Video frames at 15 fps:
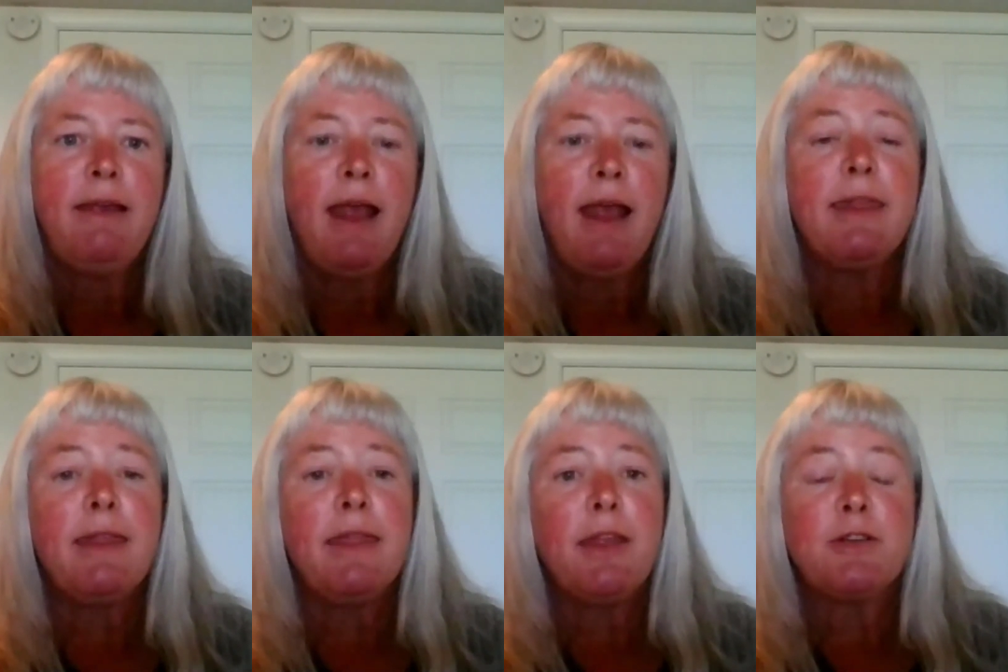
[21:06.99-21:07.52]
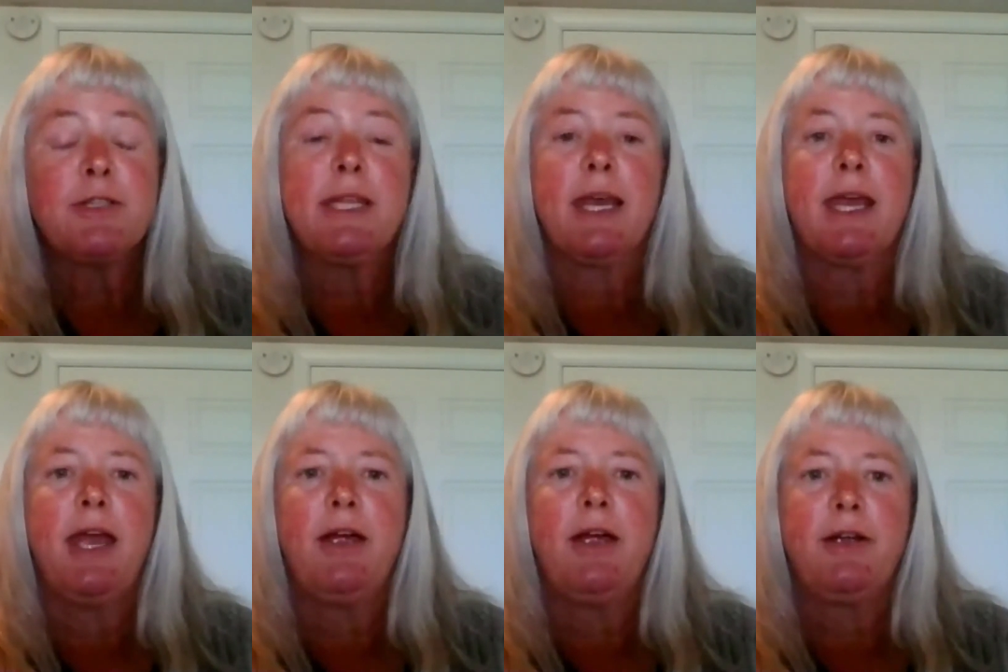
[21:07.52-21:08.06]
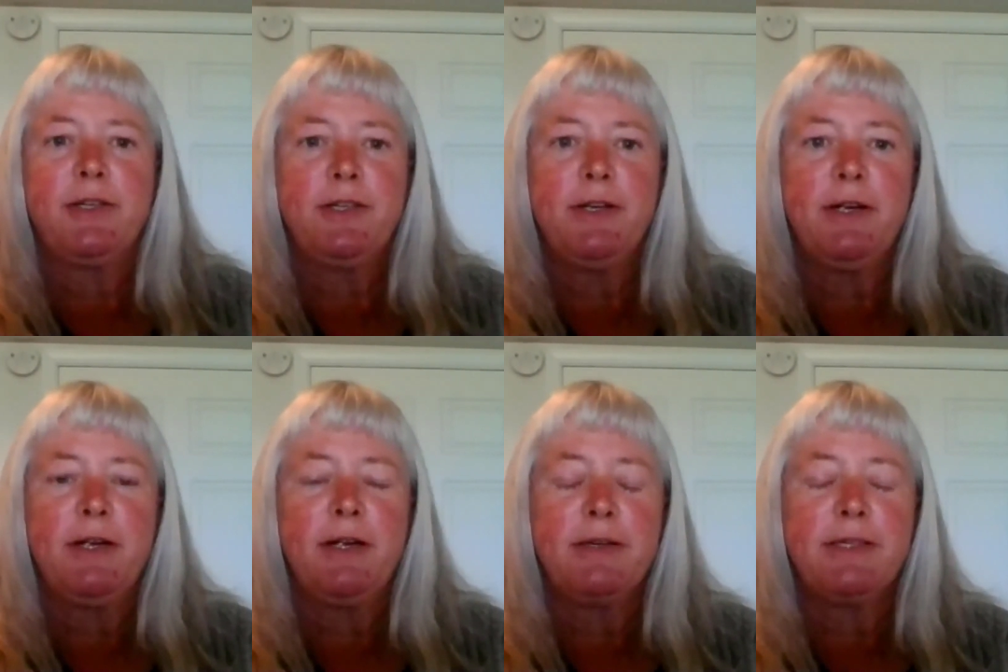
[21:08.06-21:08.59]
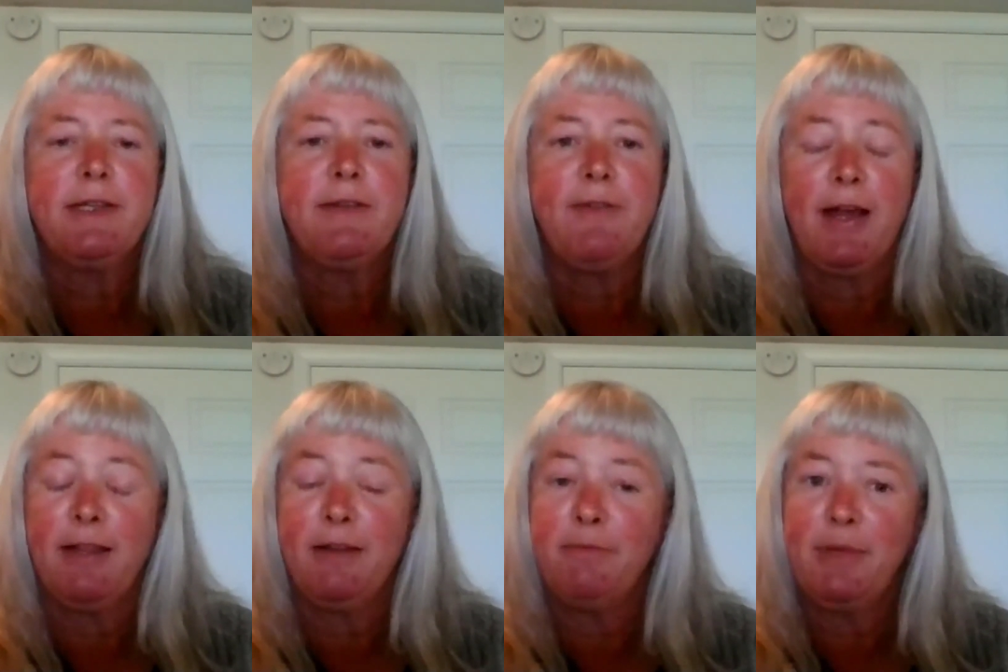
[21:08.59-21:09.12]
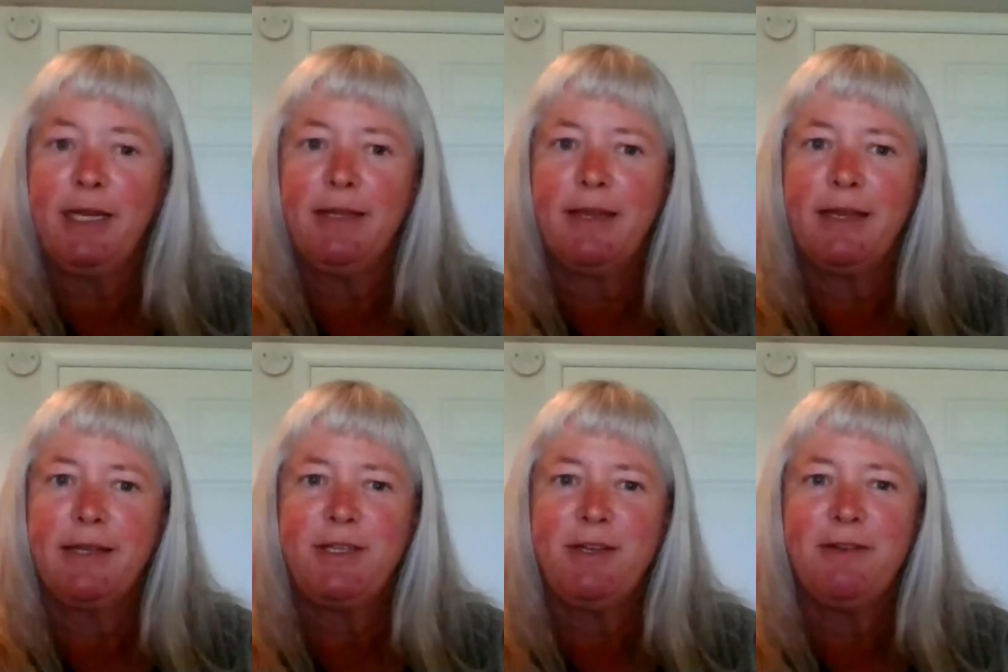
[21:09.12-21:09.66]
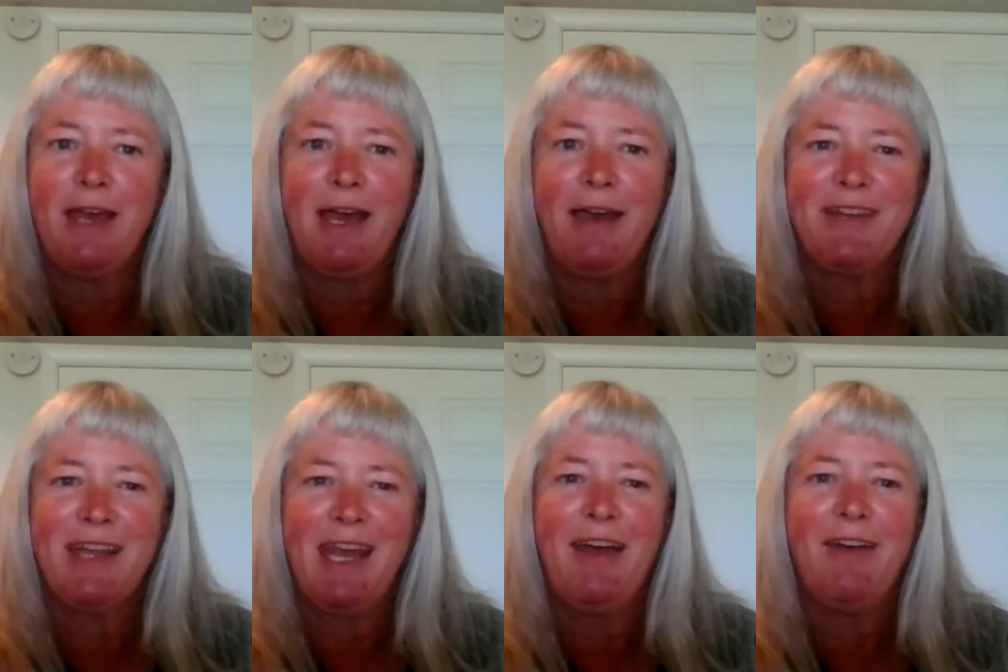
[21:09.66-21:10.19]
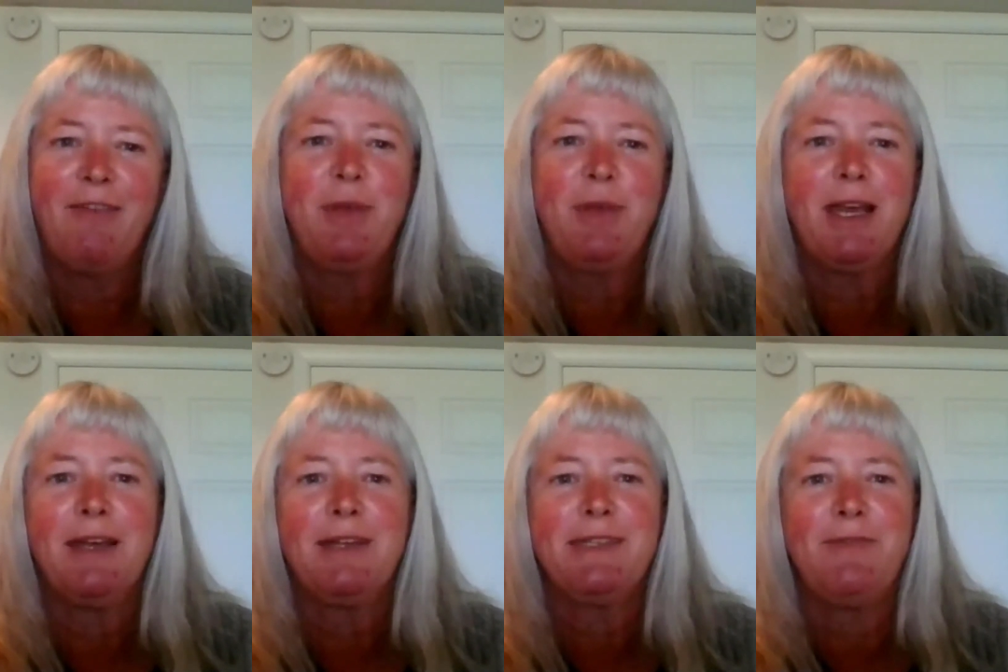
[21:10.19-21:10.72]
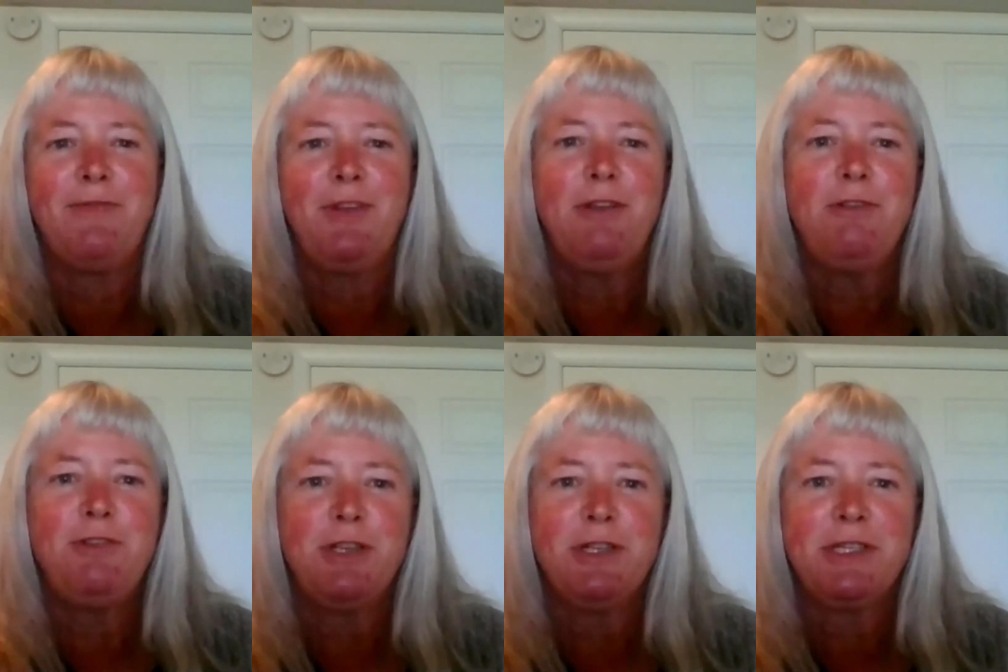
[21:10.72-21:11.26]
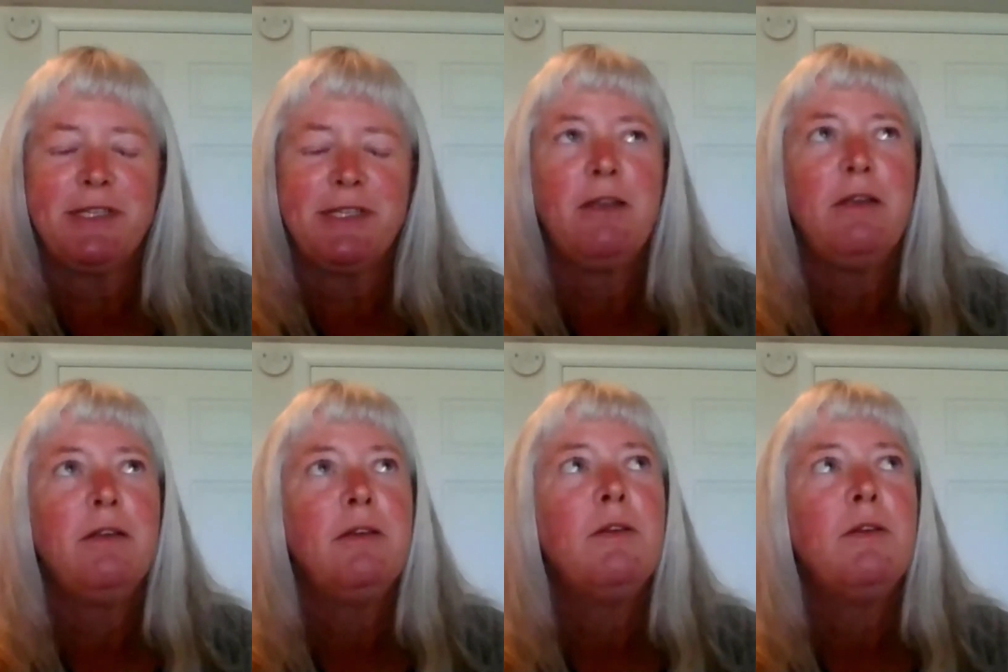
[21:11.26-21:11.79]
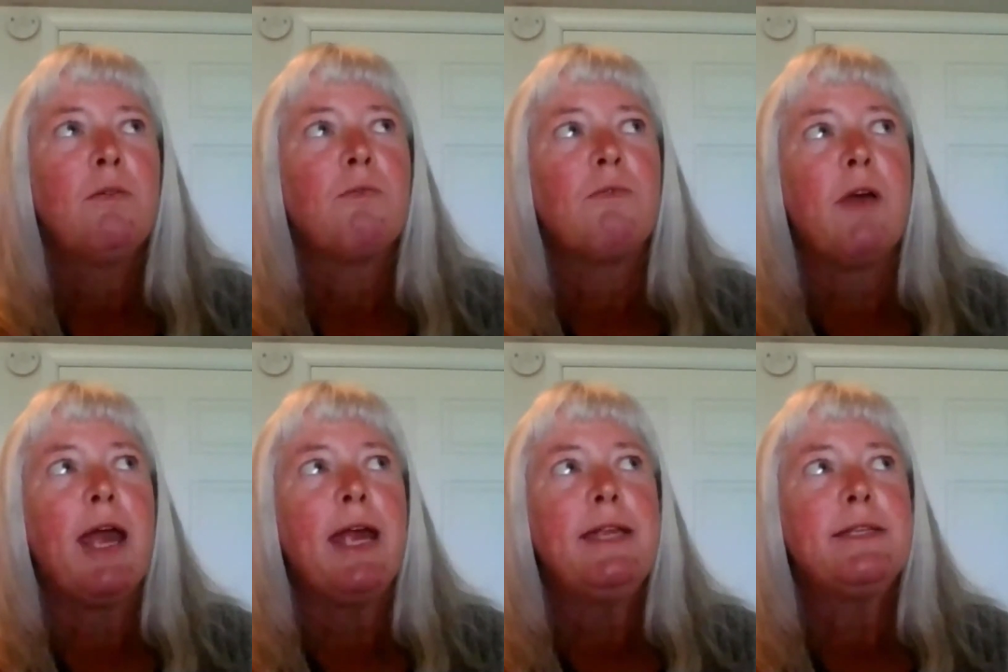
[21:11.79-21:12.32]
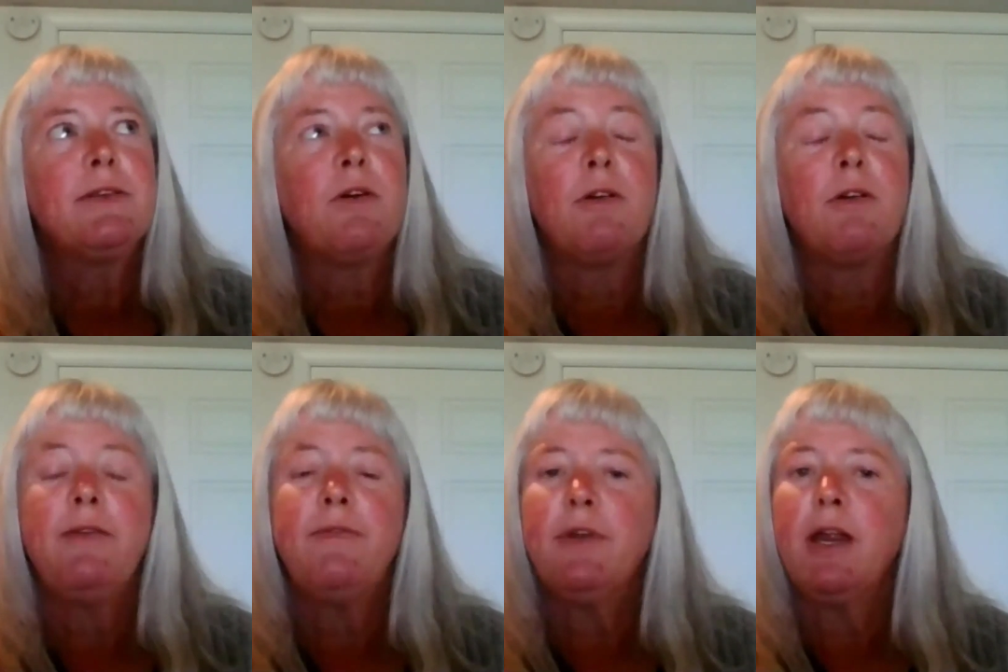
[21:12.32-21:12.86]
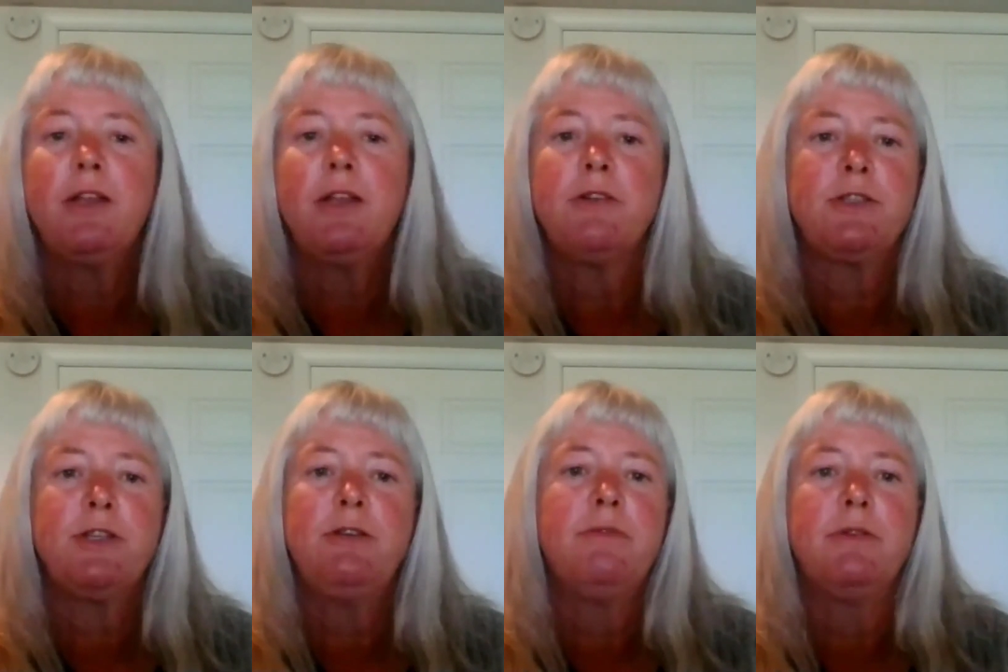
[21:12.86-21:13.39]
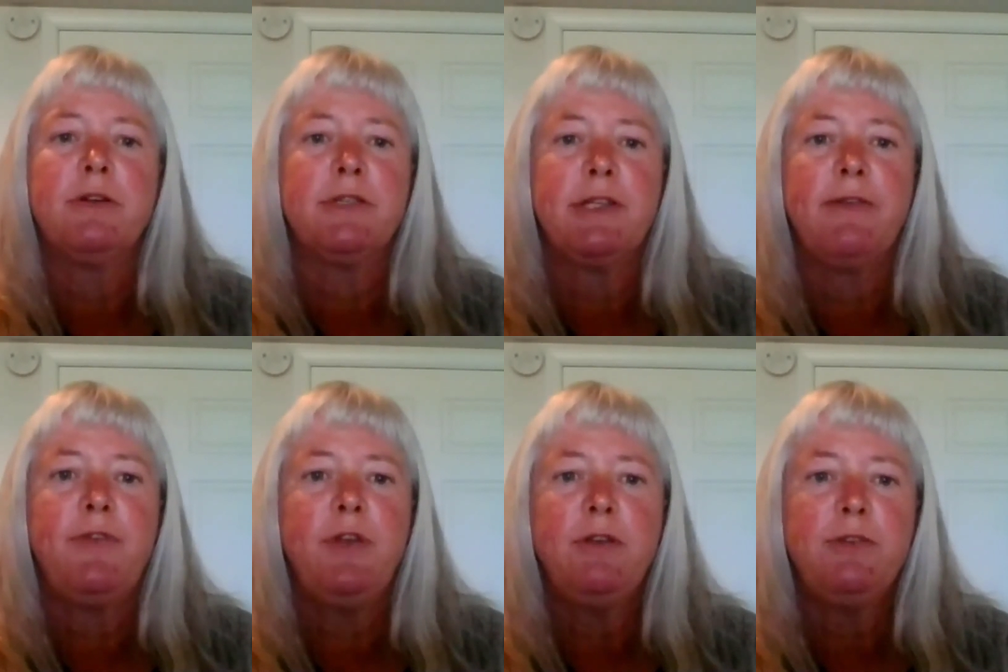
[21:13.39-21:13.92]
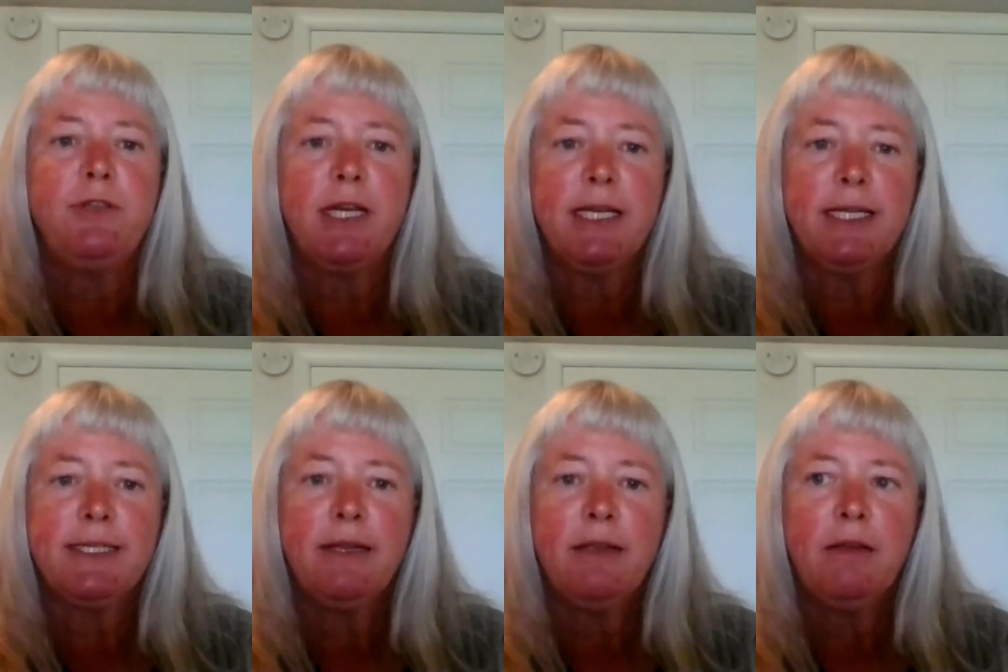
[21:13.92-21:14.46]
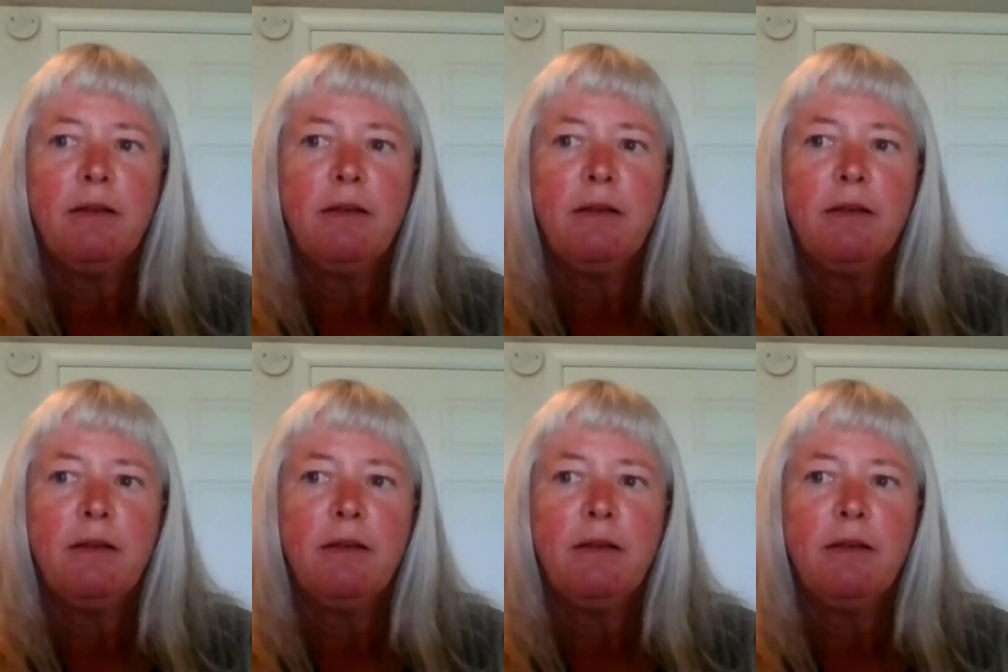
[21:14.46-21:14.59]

And then there's the character development that you have to have, because if you just write, or even on your tours, if you just